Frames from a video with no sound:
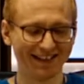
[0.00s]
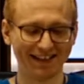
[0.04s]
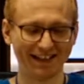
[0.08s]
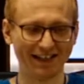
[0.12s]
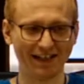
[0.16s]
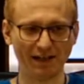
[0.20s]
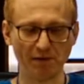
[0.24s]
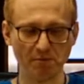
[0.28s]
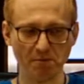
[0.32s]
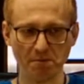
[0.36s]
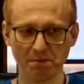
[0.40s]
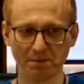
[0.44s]

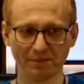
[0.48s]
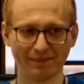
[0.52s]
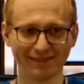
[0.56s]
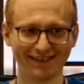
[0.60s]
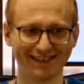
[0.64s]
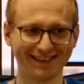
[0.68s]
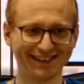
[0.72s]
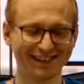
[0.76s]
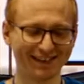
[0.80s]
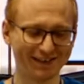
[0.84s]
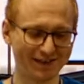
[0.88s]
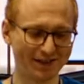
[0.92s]
Um,
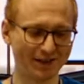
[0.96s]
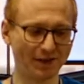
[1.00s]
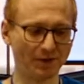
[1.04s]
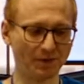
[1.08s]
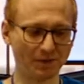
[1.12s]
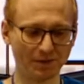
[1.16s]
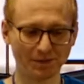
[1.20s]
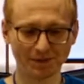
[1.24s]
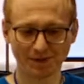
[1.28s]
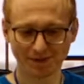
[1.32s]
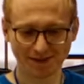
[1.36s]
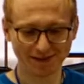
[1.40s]

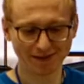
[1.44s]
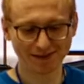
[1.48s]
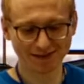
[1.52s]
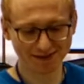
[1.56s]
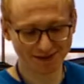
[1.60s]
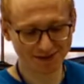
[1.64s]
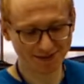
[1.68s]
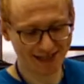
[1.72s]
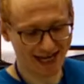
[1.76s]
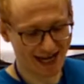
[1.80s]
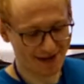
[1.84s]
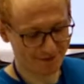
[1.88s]
so
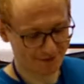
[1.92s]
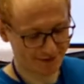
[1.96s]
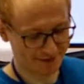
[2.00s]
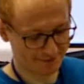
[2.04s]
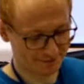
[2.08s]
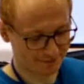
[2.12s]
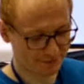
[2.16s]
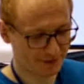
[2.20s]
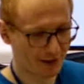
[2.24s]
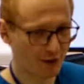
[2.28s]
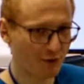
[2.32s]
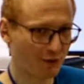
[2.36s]
you have to
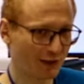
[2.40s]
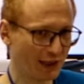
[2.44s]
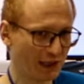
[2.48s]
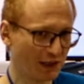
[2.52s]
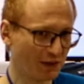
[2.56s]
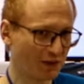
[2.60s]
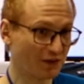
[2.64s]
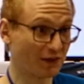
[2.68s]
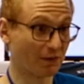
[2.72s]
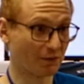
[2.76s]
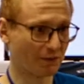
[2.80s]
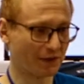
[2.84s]
probably
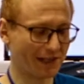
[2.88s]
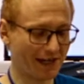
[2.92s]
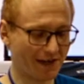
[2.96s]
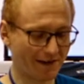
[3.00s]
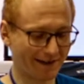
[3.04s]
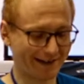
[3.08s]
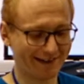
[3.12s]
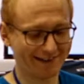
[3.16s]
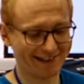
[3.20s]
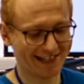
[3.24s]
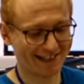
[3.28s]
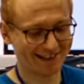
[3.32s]
do some
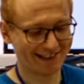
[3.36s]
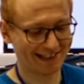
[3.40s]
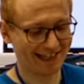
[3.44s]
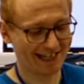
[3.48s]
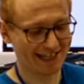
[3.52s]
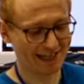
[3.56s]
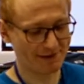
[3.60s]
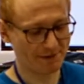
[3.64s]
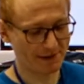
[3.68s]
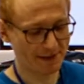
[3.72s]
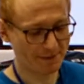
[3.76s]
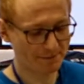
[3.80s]
re-architecting
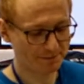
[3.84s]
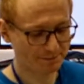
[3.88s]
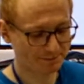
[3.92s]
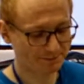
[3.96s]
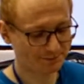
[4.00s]
anyway.